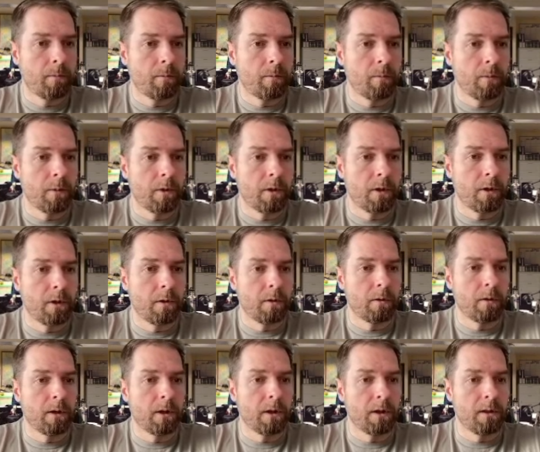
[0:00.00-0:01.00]
gonna go
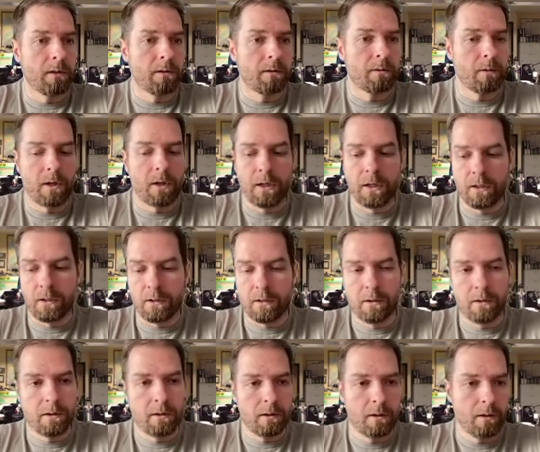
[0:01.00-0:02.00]
get this right.
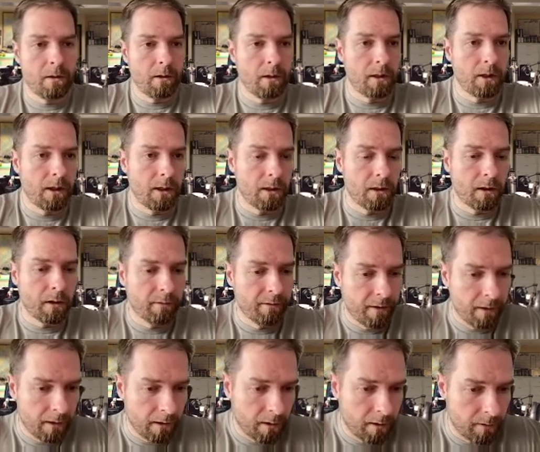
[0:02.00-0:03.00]
I gotta get off
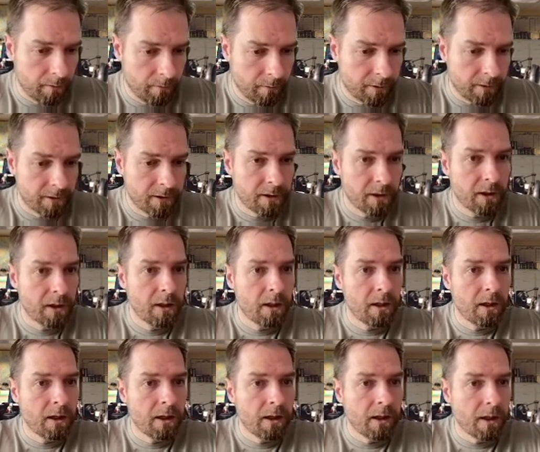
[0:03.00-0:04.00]
that column first.
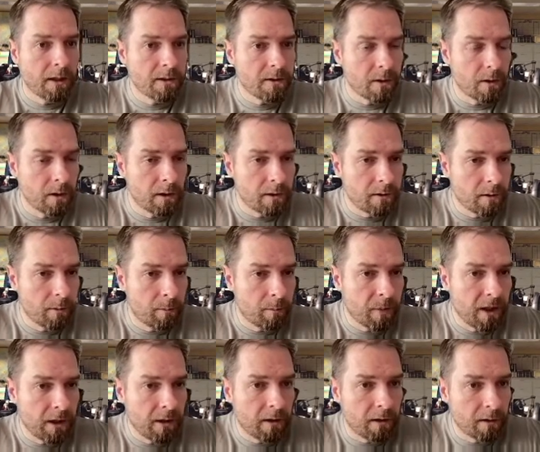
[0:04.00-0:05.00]
Okay, so let's come
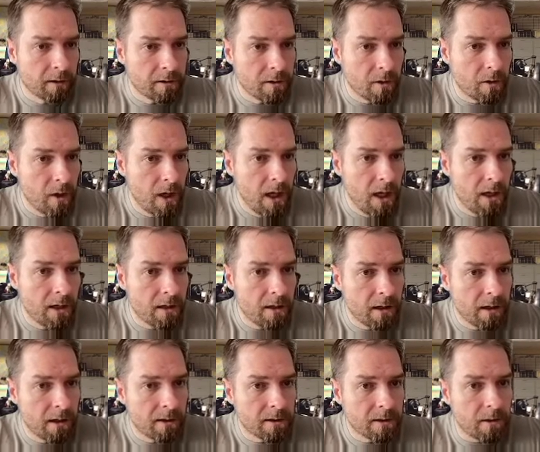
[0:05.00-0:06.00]
back here. So
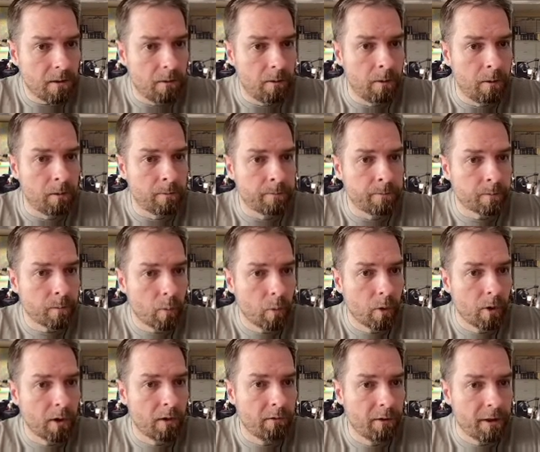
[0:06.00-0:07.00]
index, we're
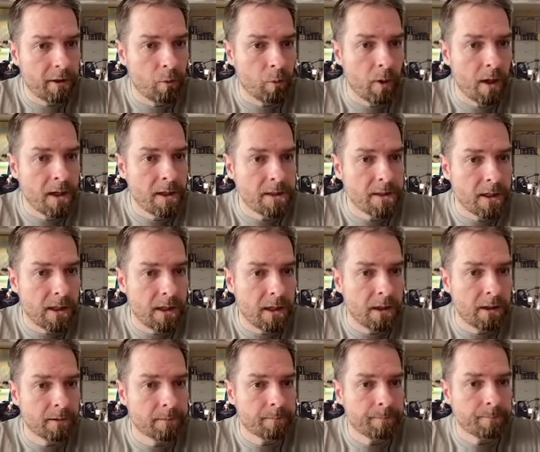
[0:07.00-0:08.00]
gonna give it the range
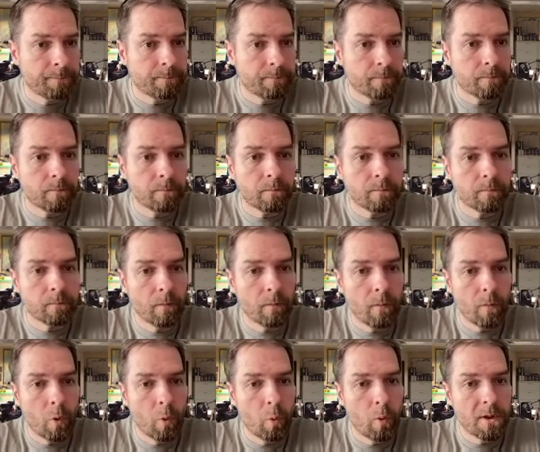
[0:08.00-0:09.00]
again,
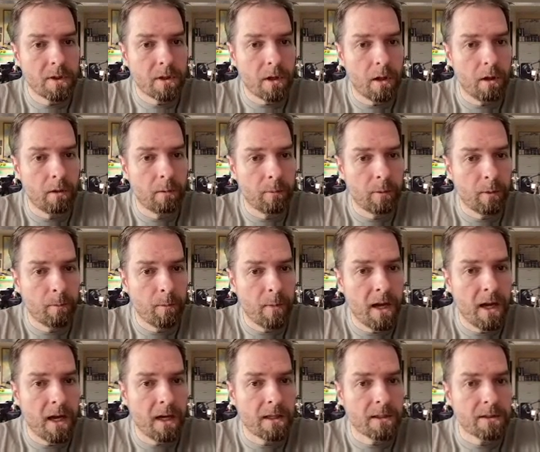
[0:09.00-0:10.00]
which column to
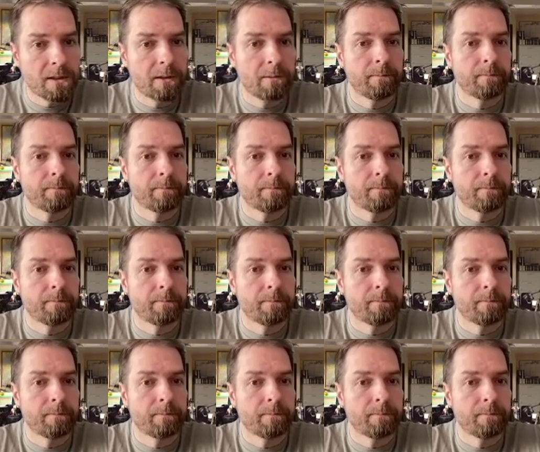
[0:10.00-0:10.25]
match,